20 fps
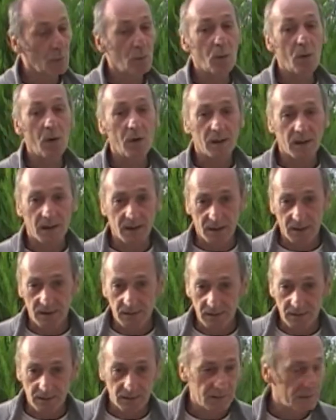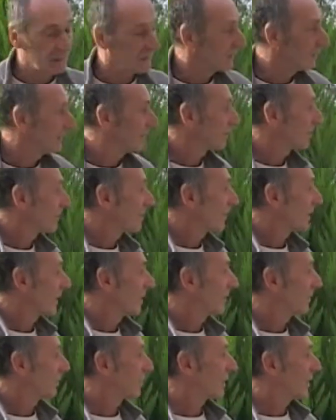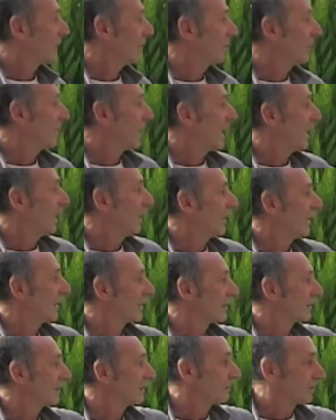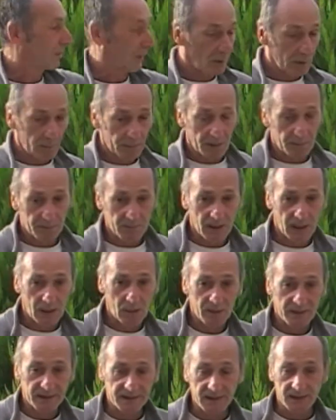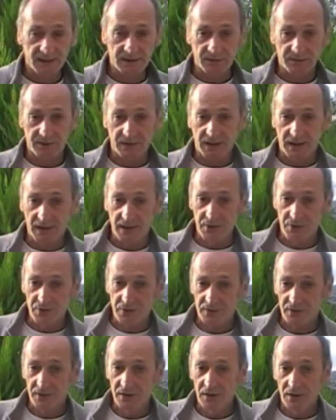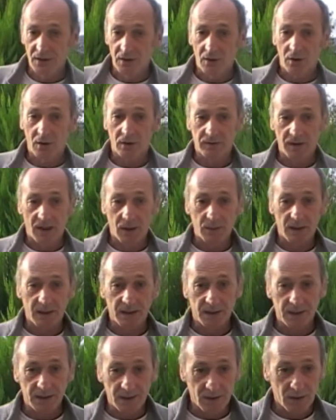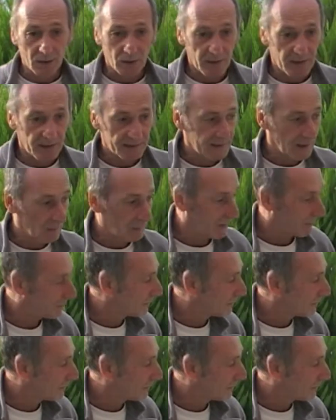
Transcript: walk from our problem, our identification of our ego and our